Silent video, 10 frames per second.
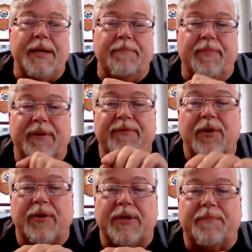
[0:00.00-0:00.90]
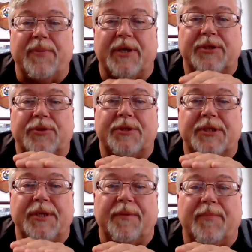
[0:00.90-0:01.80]
But if you look at the pictures, you
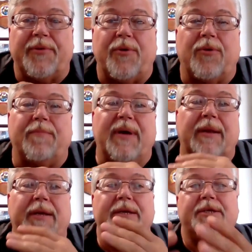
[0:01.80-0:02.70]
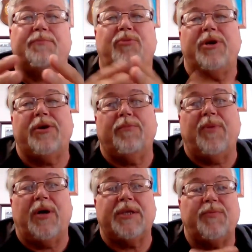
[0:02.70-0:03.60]
see what I'm talking about. Like in this breaker
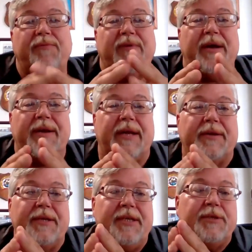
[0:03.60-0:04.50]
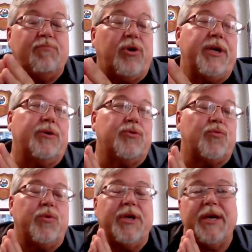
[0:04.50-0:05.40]
box, we found out these
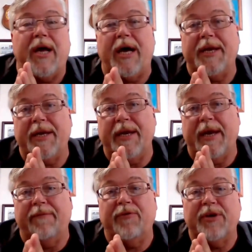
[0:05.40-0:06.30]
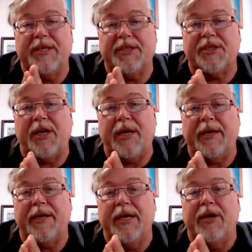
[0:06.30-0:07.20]
breakers were not ever
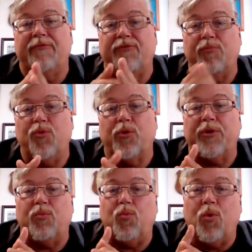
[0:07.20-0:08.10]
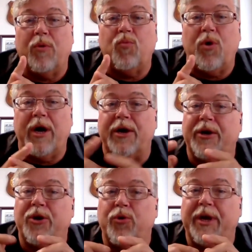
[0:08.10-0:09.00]
designed for more than one wire
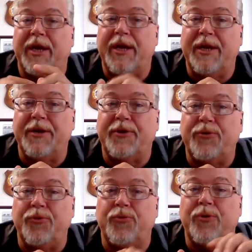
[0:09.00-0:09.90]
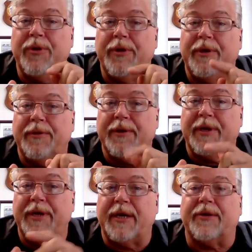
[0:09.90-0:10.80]
going into the
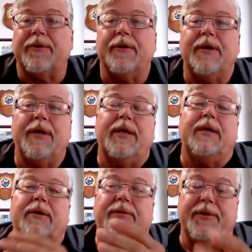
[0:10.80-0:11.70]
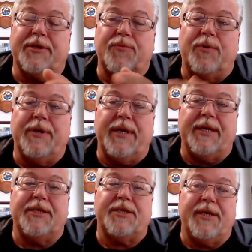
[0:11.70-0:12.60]
connector. This one
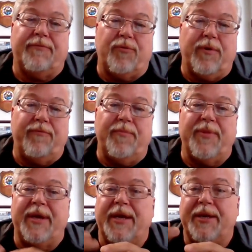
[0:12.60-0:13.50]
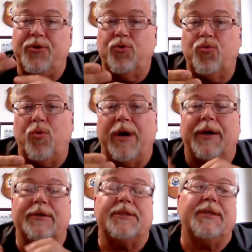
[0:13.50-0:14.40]
had several of them that had dual
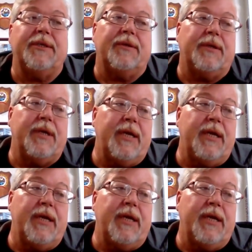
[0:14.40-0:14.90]
wires, and